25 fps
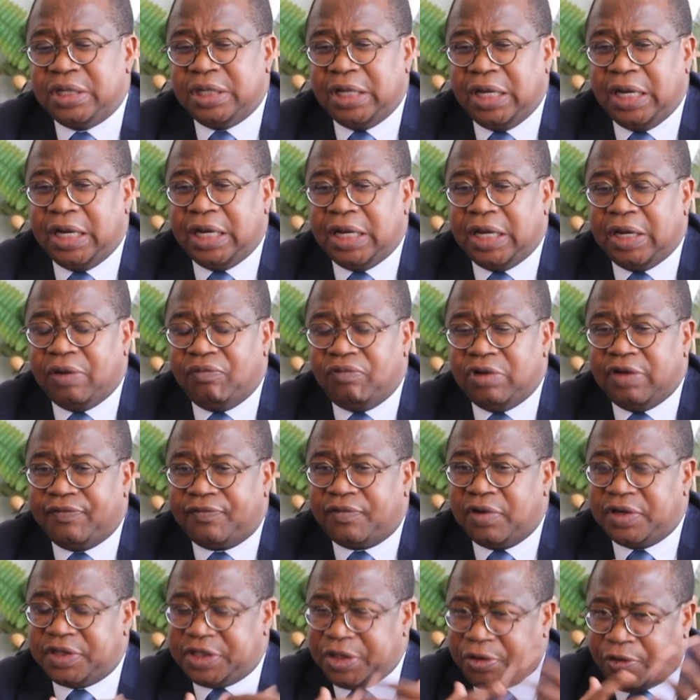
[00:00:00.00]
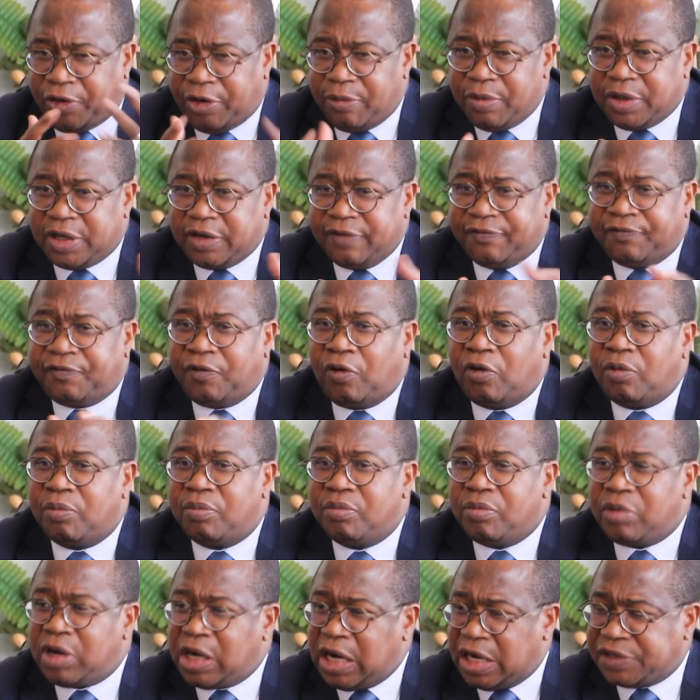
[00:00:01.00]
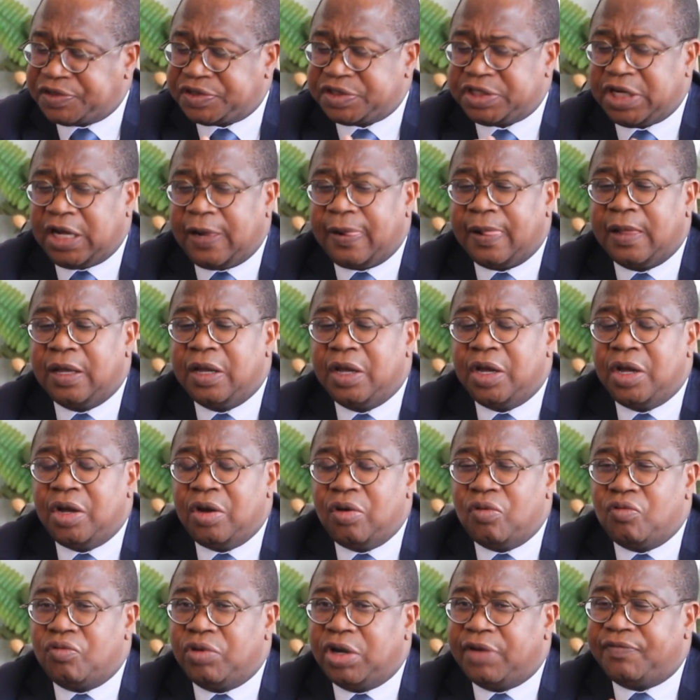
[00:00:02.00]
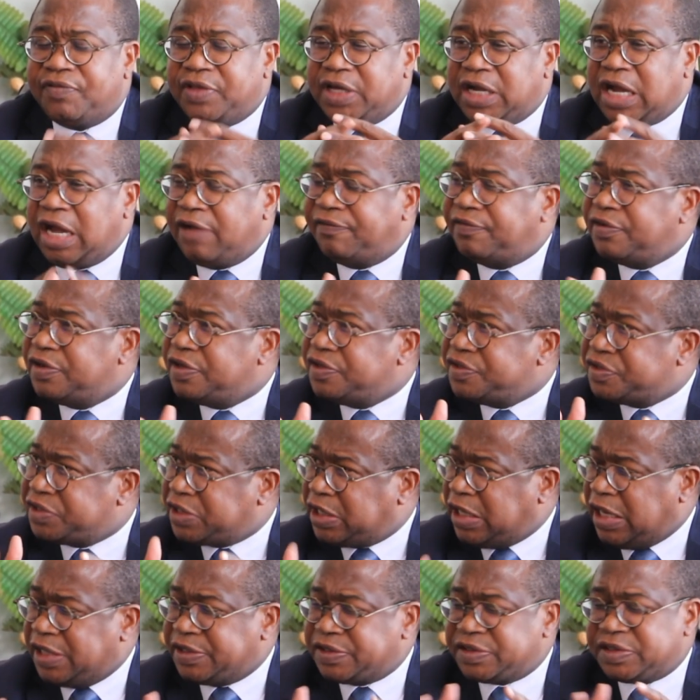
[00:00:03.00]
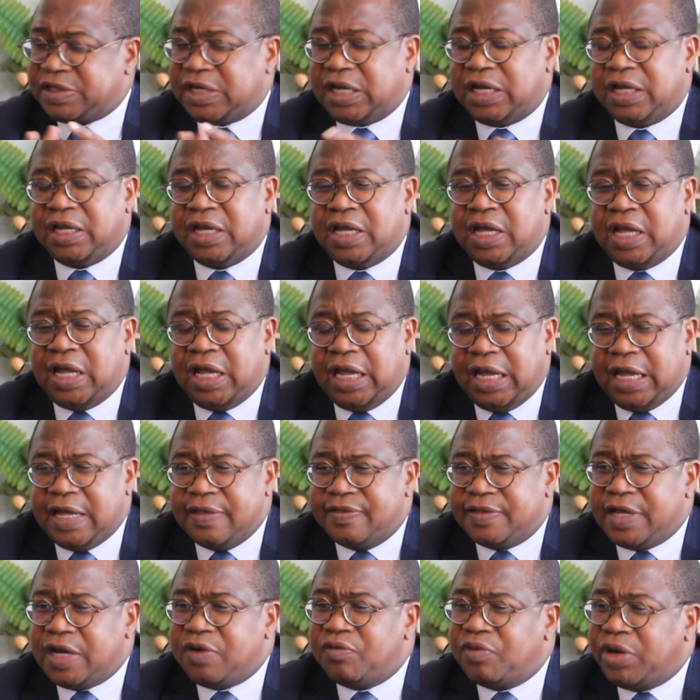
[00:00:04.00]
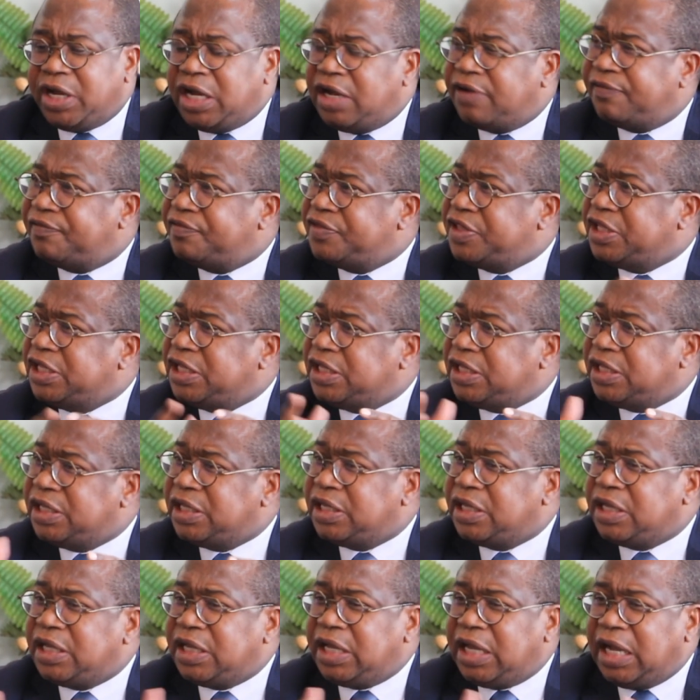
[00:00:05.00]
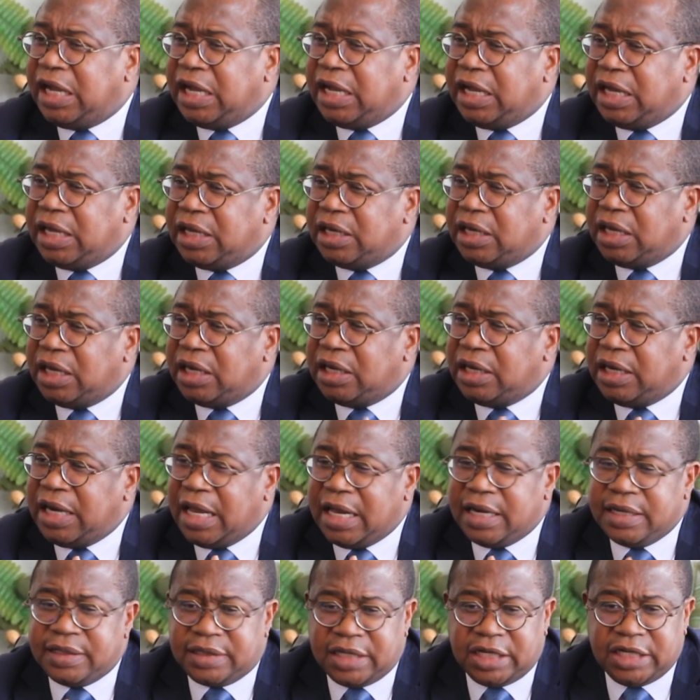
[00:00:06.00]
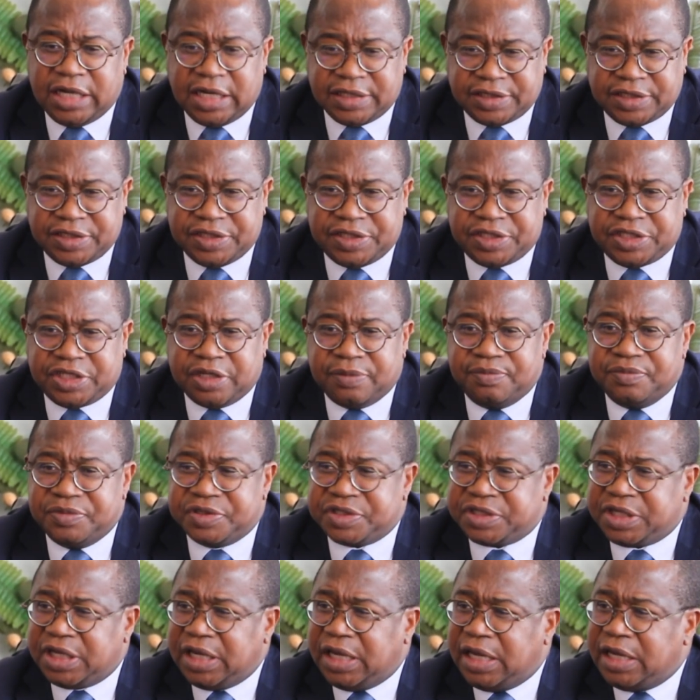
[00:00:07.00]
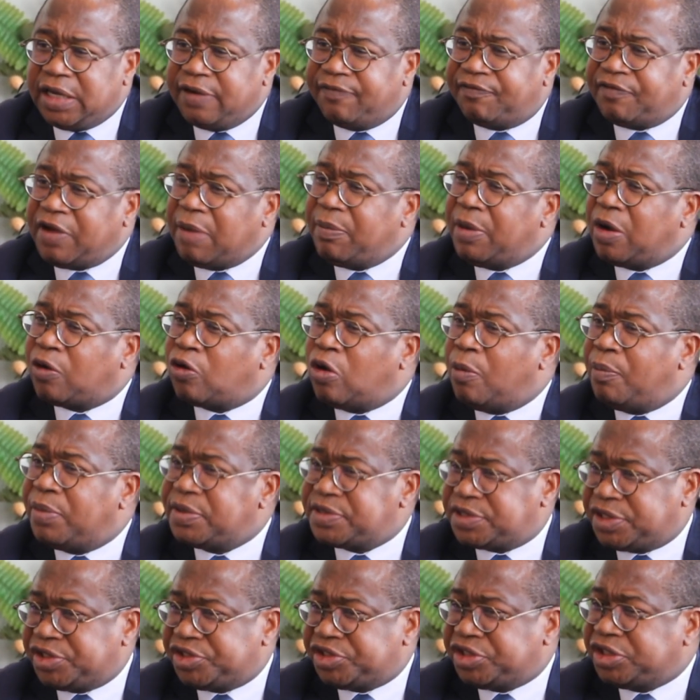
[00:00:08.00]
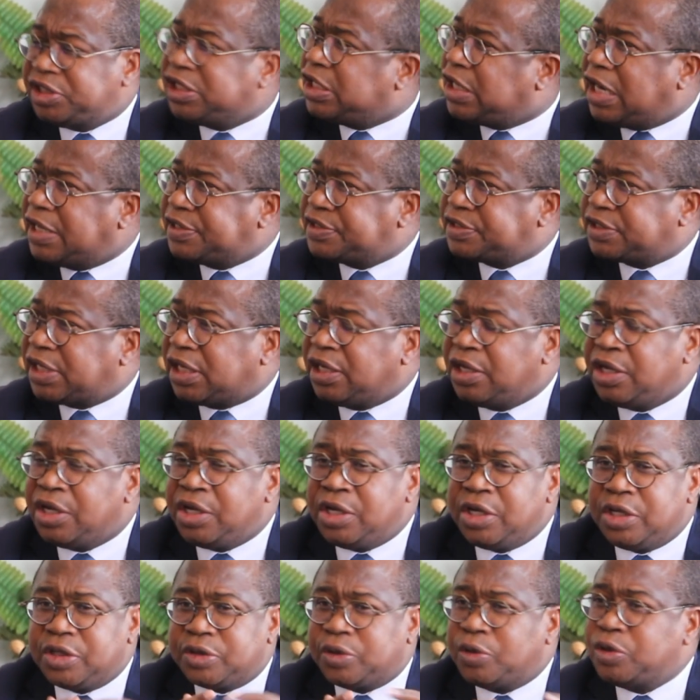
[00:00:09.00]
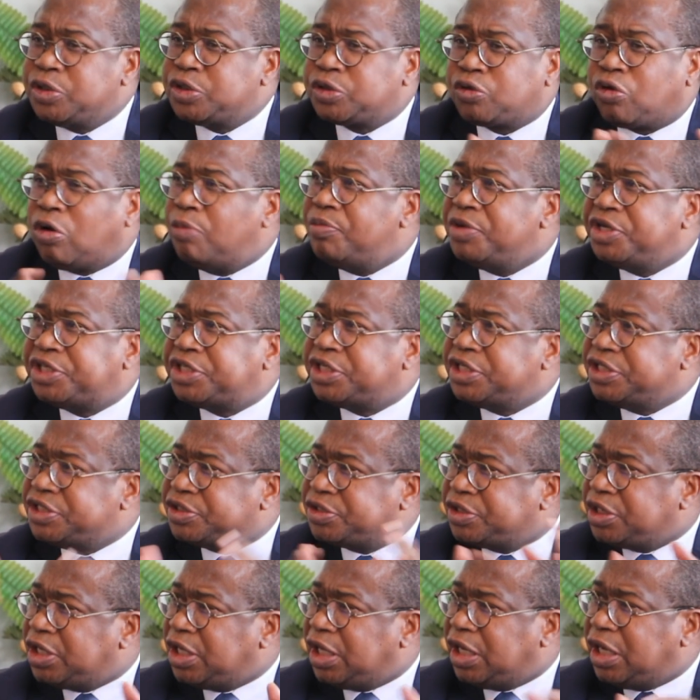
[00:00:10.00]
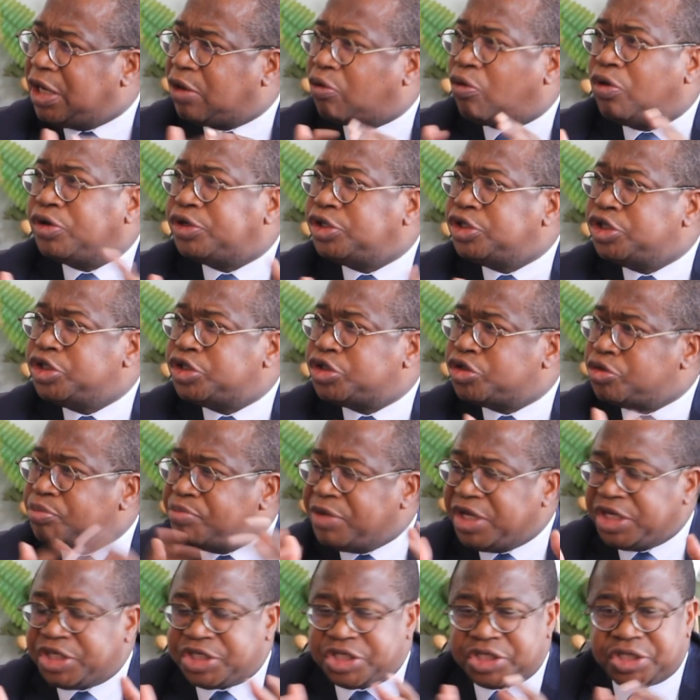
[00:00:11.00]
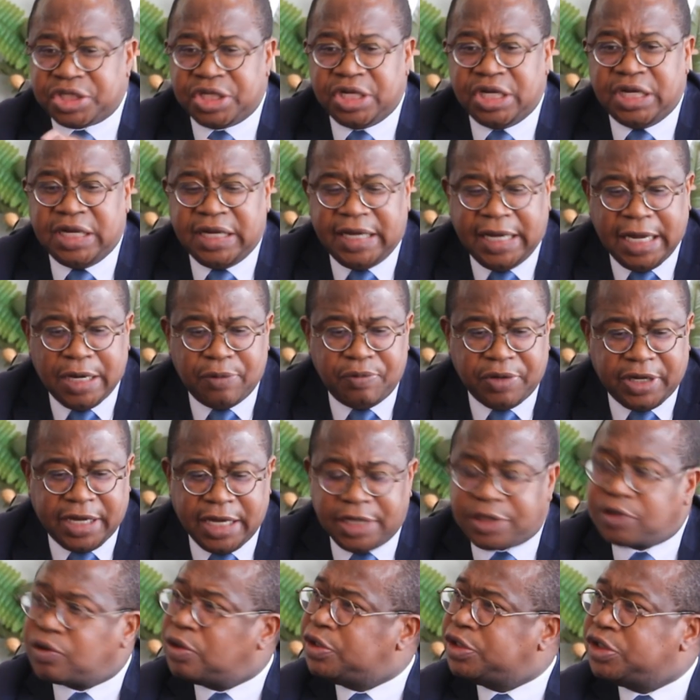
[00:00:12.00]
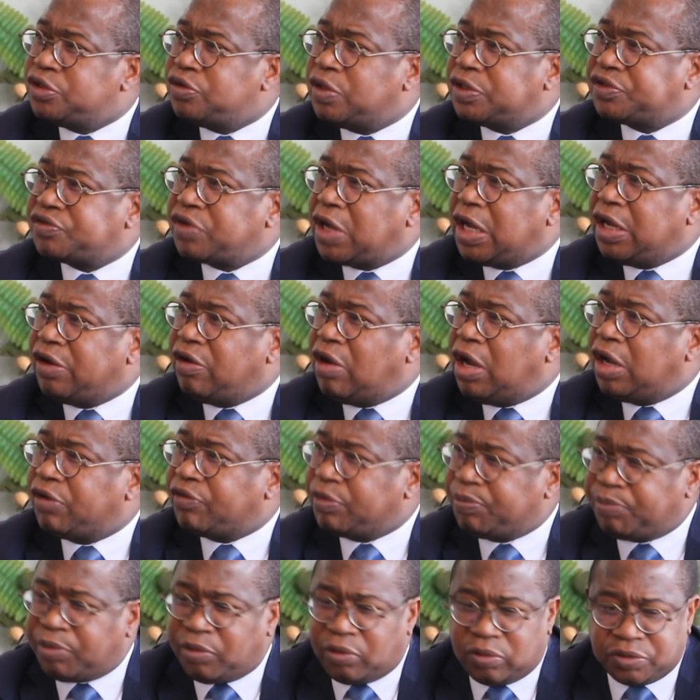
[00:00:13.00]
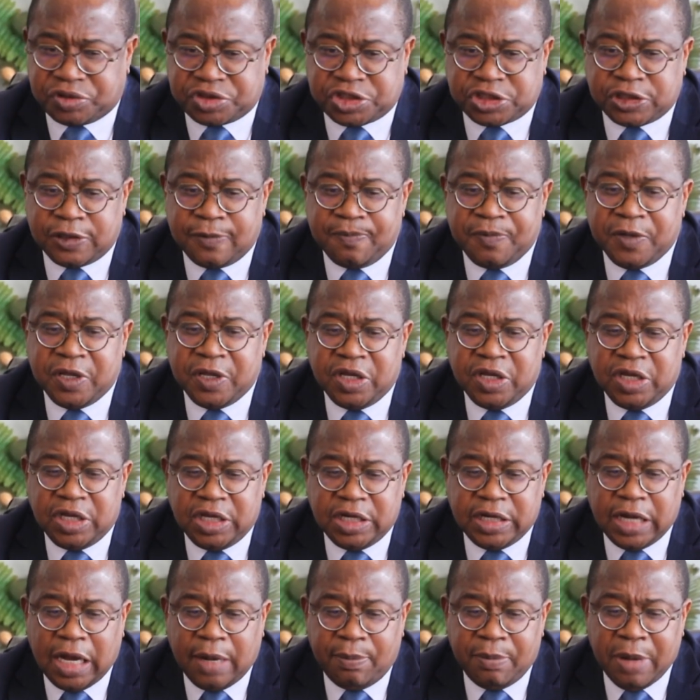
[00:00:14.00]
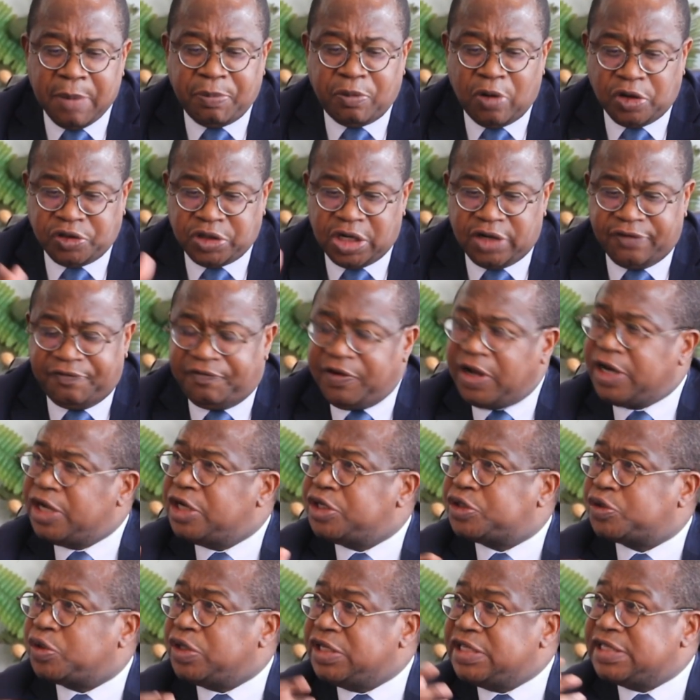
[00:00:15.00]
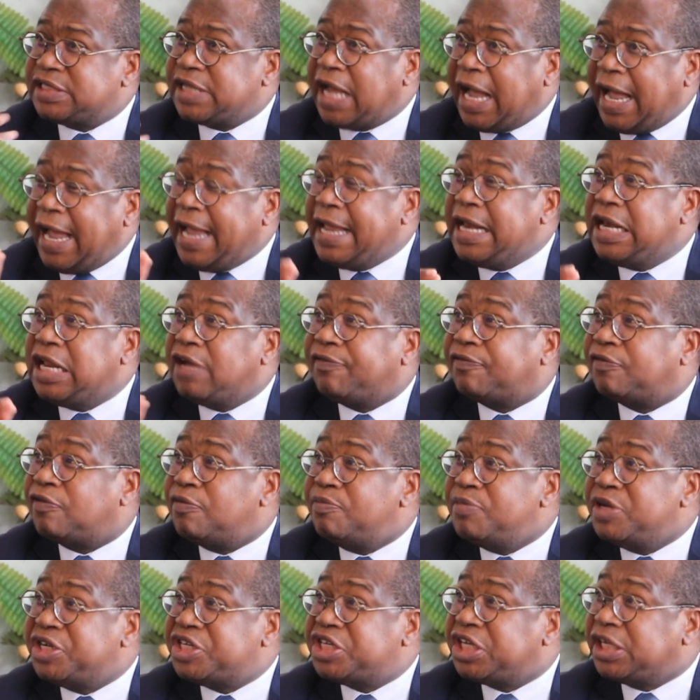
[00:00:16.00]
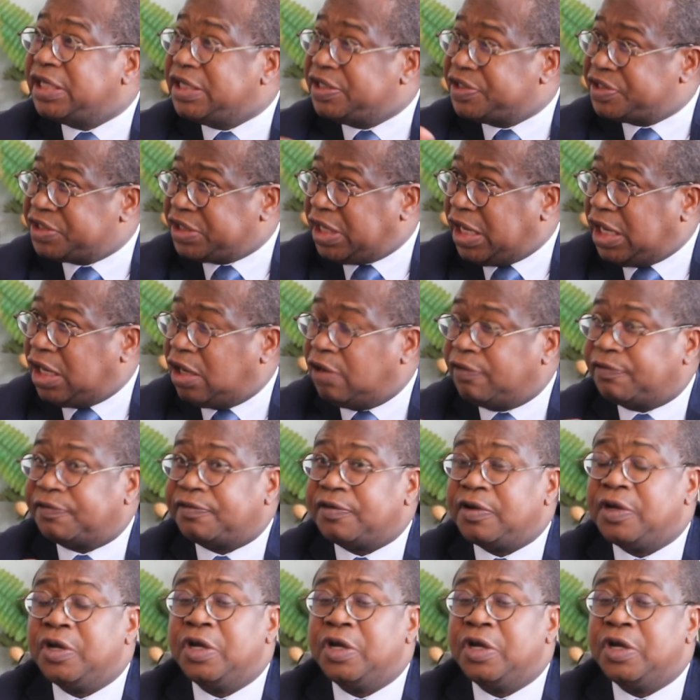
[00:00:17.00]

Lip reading: We've got the economic reform cluster, we have the governance cluster, and then we have the land tenure systems and farmer compensation cluster. Those committees continue to meet, and we get continuous reports. Now, maybe what you're referring to is the high-level meeting itself.